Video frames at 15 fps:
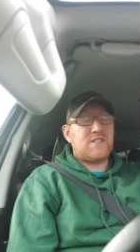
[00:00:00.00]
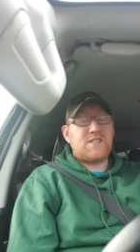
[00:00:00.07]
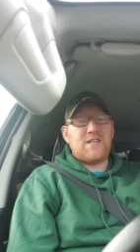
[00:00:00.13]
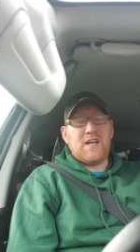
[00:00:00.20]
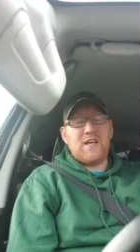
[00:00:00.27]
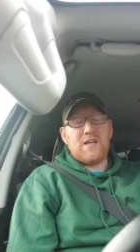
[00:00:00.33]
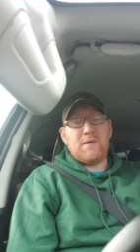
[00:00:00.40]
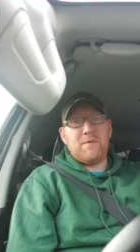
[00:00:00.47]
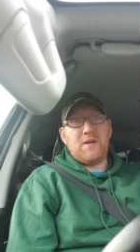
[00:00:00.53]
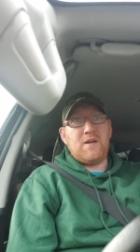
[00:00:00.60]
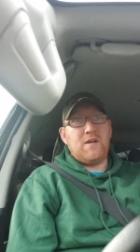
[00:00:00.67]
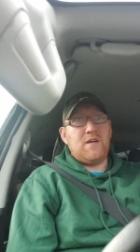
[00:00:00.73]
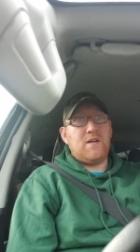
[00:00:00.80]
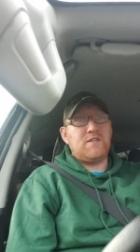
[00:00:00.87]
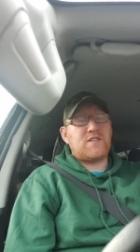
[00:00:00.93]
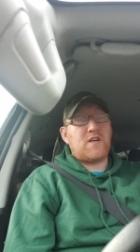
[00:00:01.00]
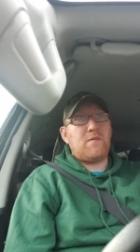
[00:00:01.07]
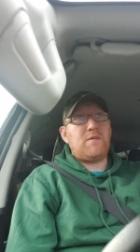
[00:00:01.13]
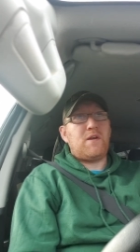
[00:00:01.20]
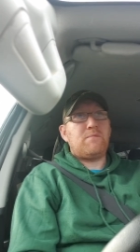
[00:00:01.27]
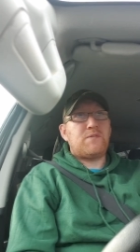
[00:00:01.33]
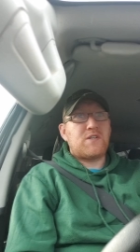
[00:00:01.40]
think about it. It's
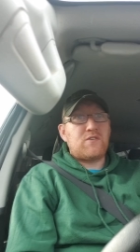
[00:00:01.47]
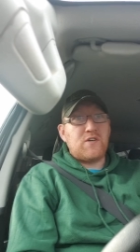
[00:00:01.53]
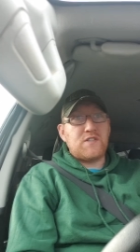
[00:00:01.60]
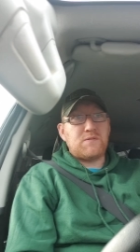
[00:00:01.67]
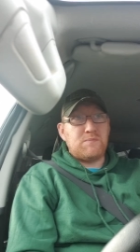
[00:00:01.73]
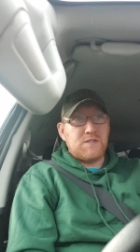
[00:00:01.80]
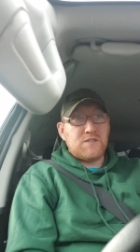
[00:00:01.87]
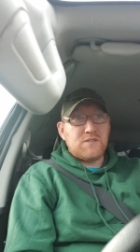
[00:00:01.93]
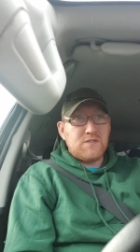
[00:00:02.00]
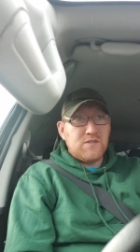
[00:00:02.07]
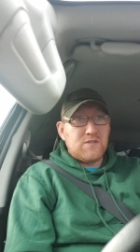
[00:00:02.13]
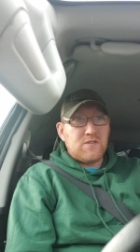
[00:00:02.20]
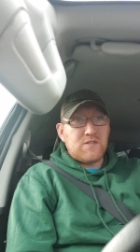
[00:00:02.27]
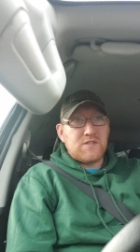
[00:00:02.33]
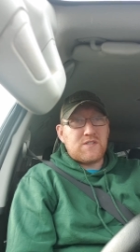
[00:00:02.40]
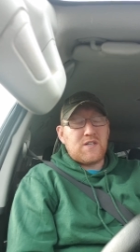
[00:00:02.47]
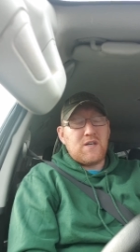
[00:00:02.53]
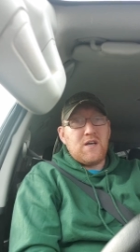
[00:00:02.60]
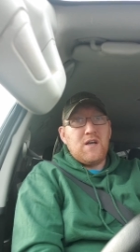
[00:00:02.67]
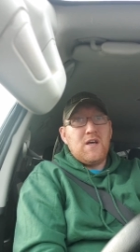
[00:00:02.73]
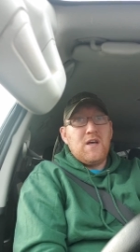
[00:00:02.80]
coming up to Christmas, you know. It's a